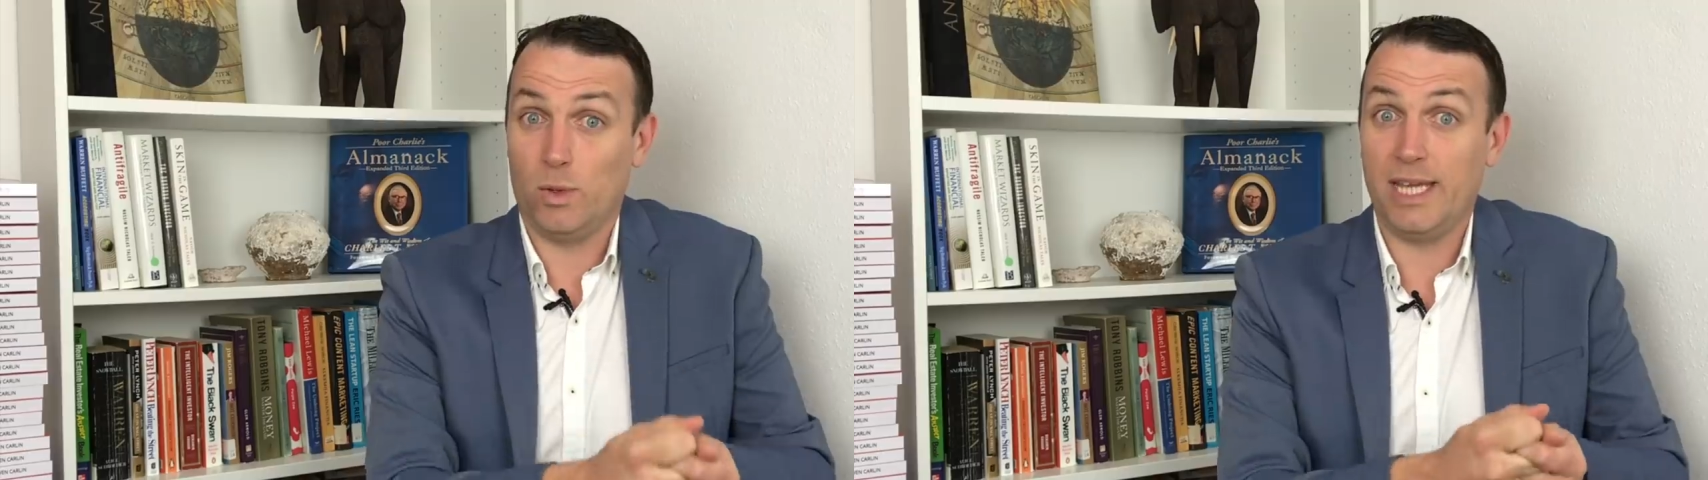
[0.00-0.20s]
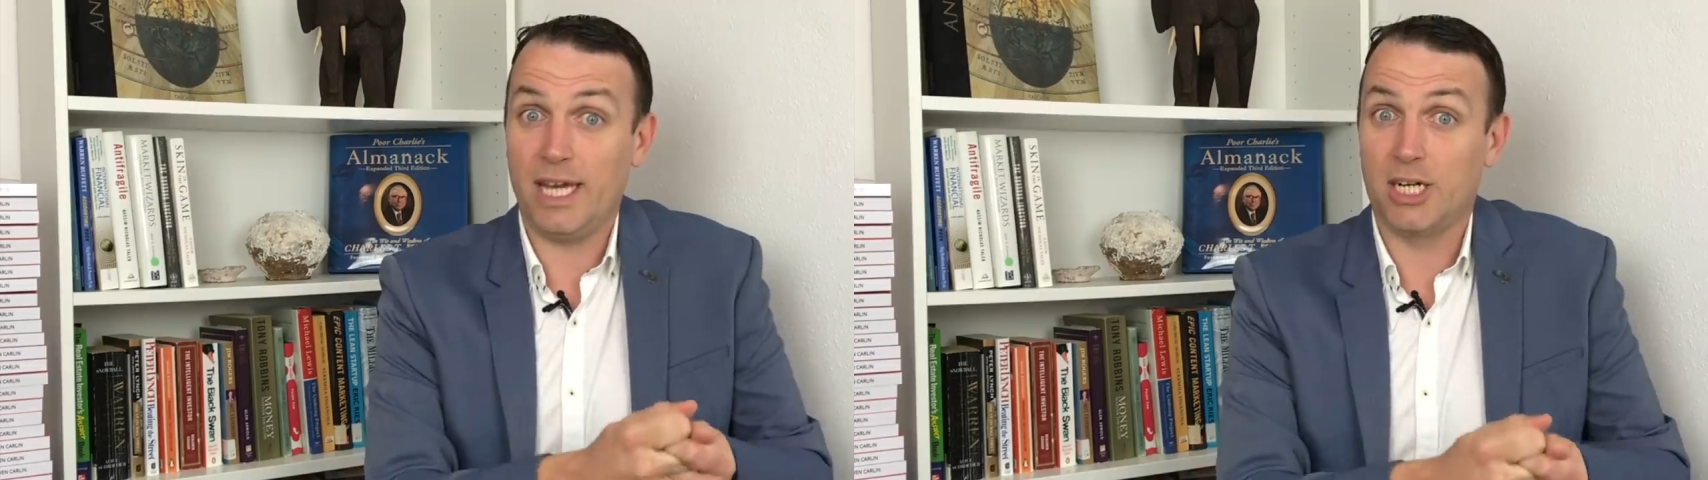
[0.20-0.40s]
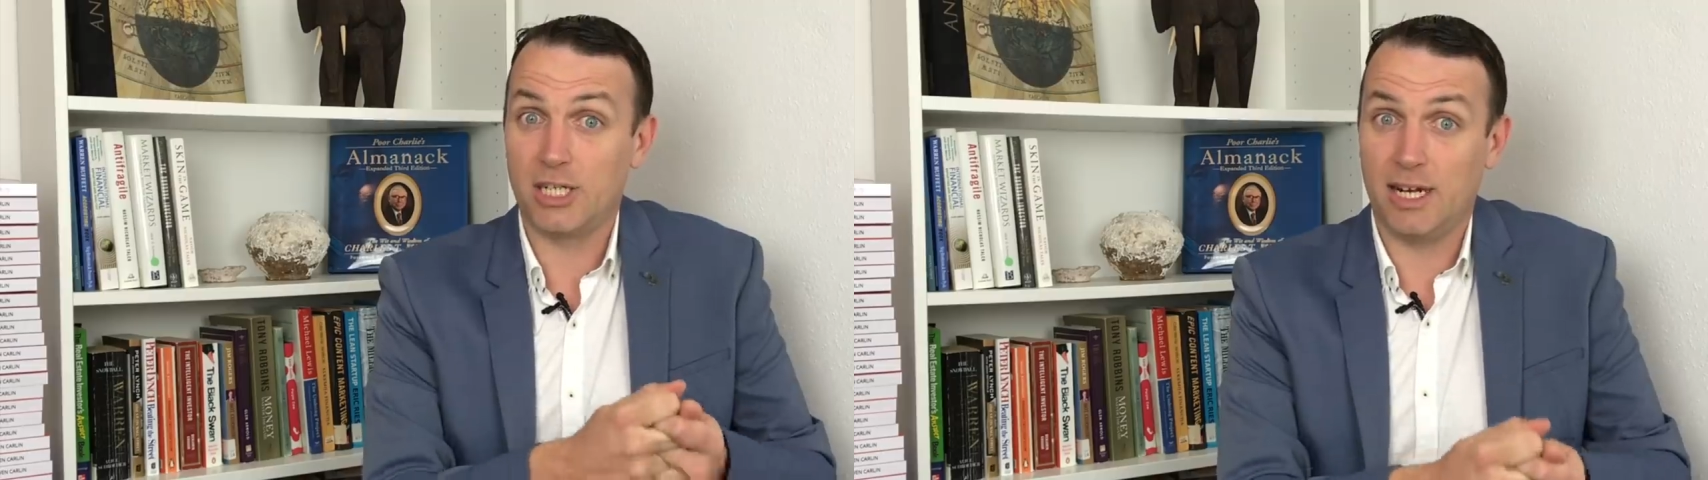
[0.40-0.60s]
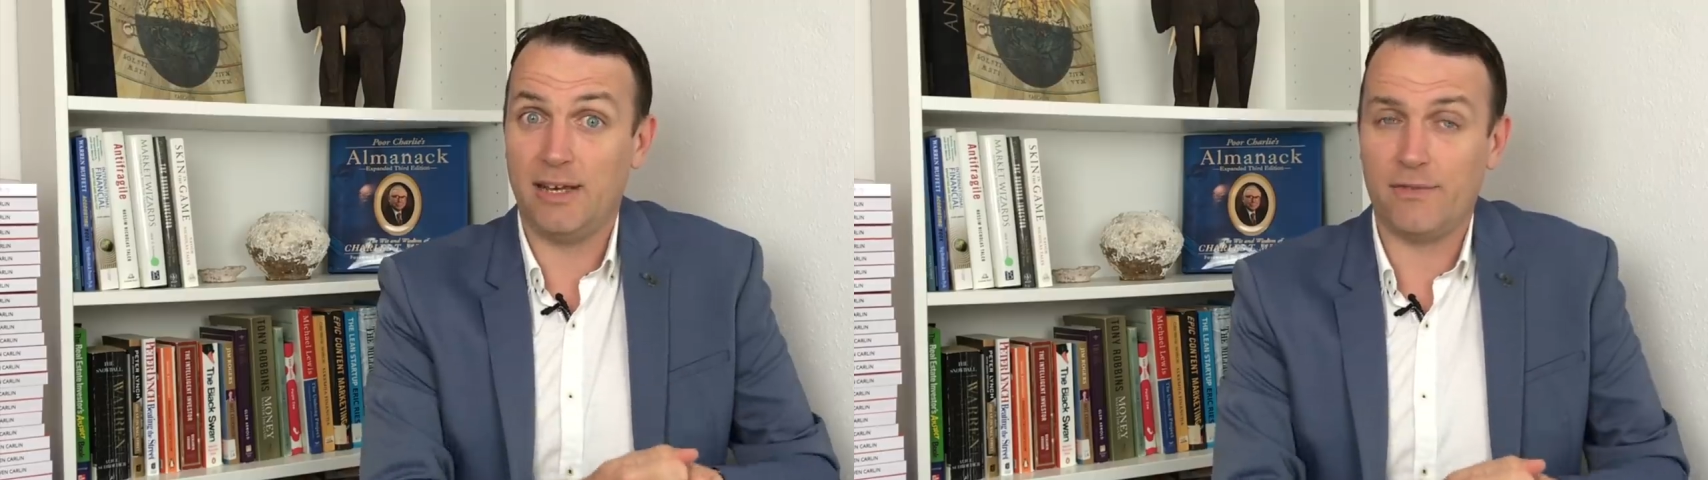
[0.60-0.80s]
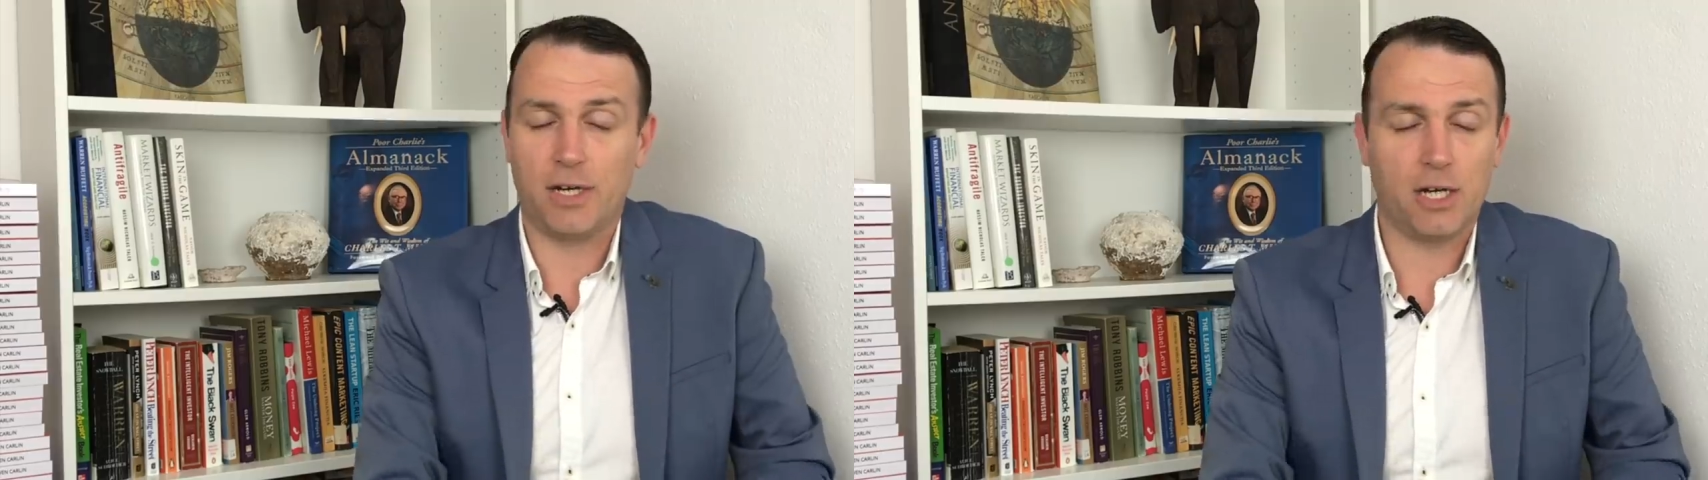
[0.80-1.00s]
they are
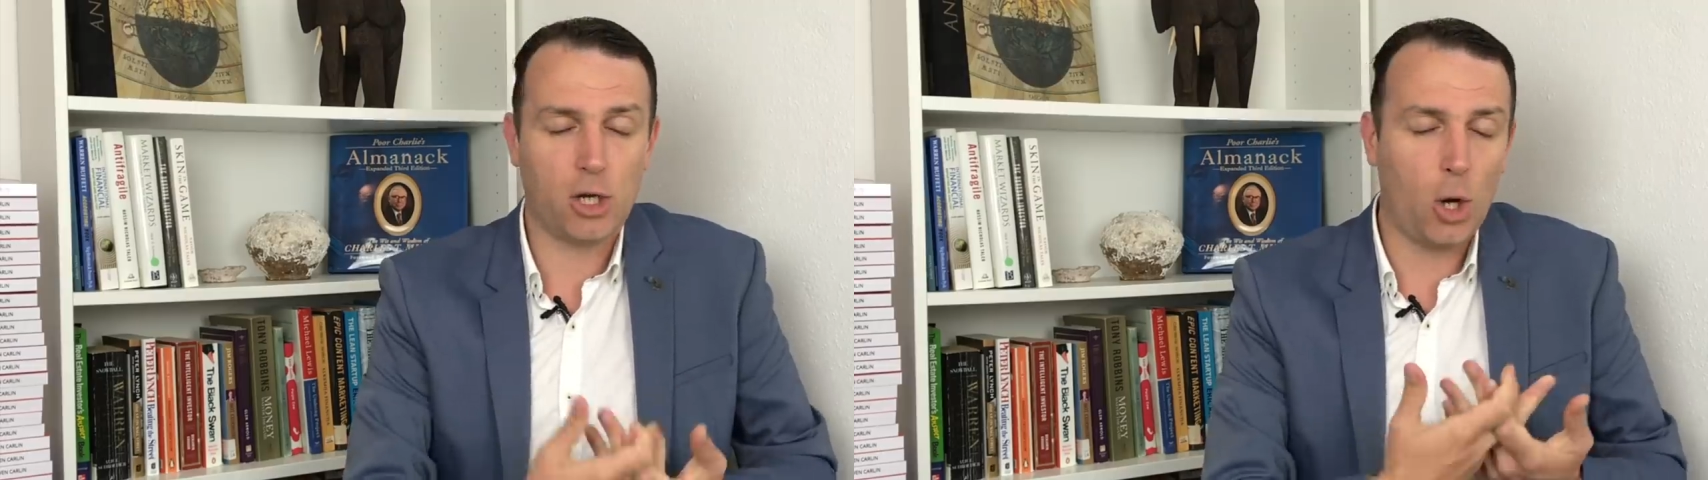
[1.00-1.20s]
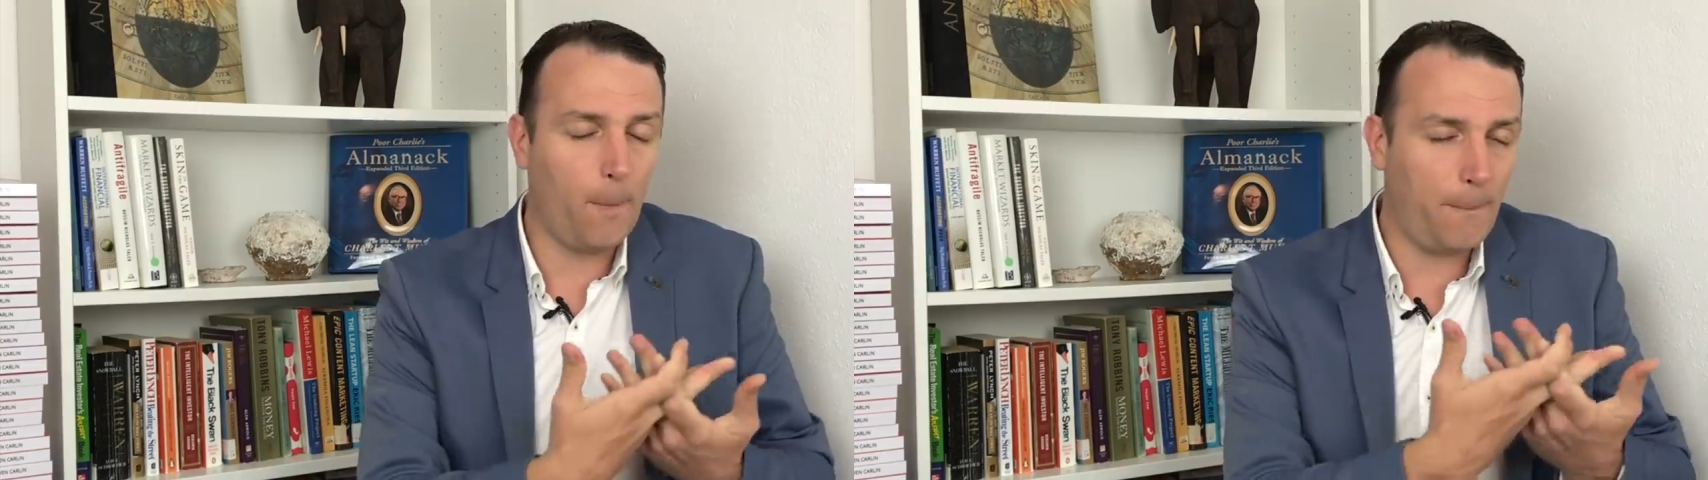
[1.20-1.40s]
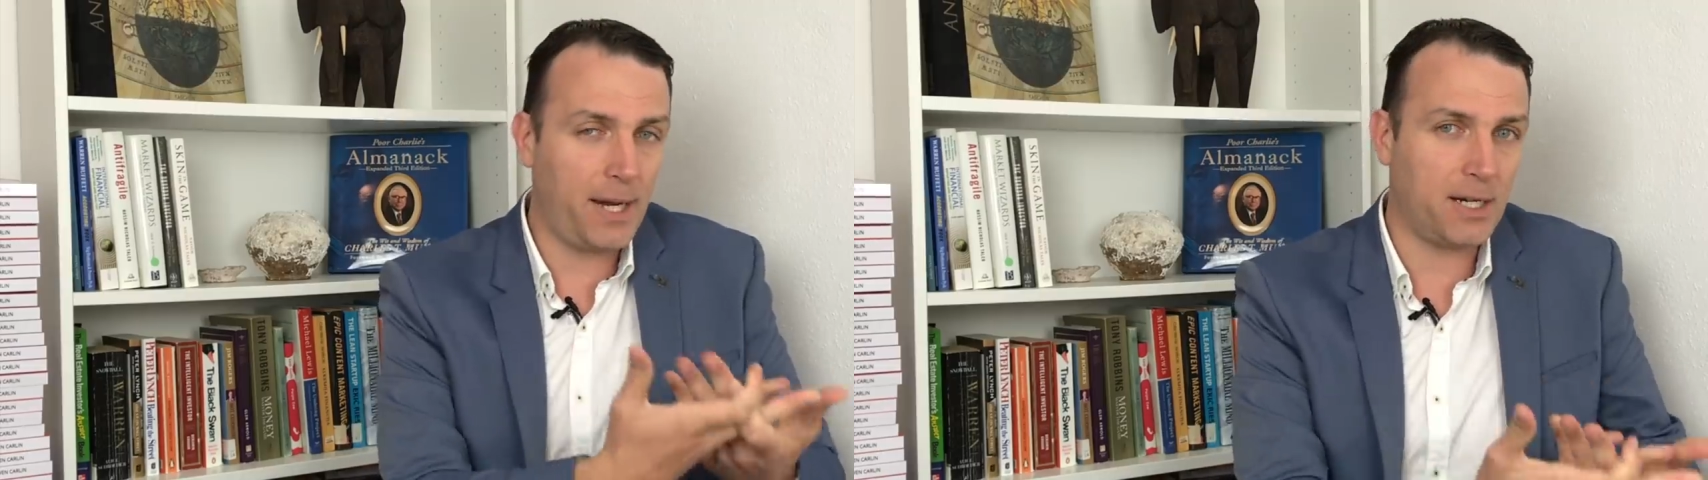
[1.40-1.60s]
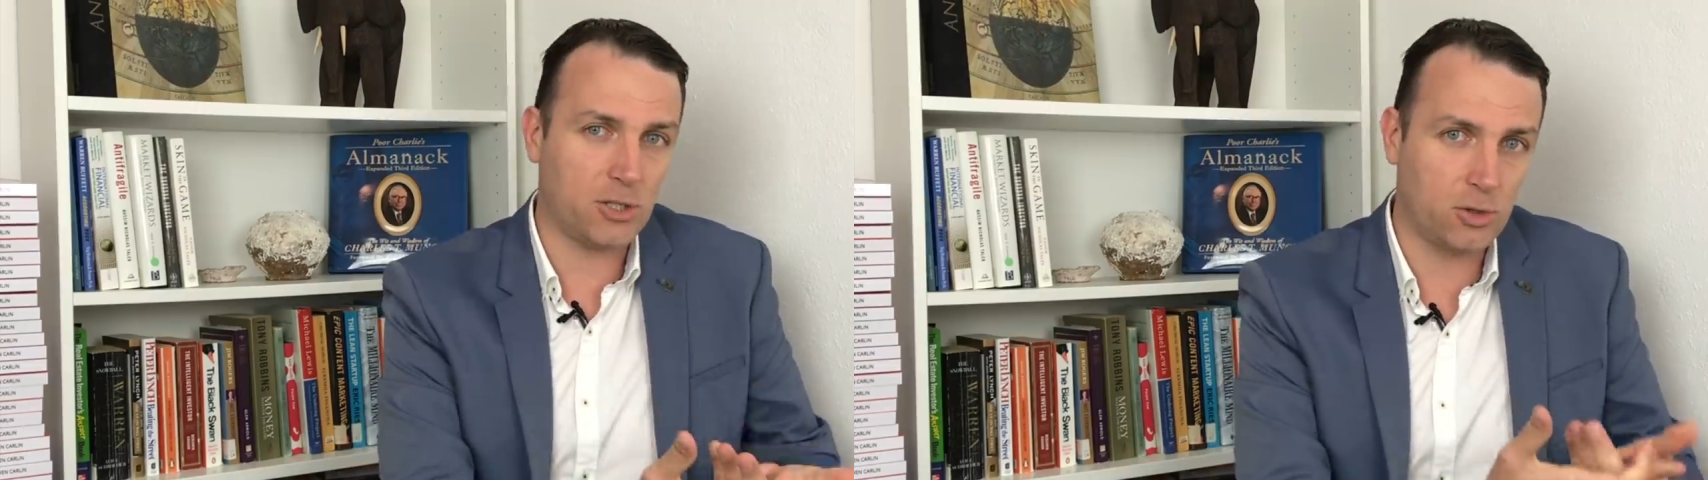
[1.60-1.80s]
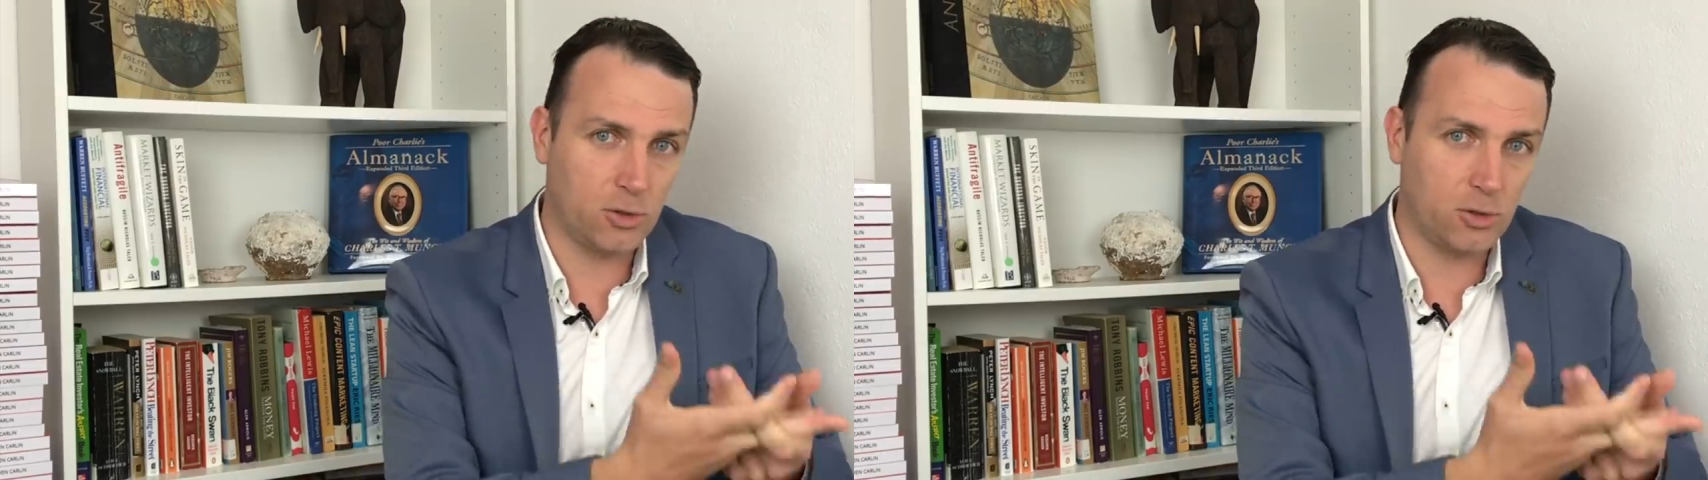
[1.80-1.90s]
delivering compared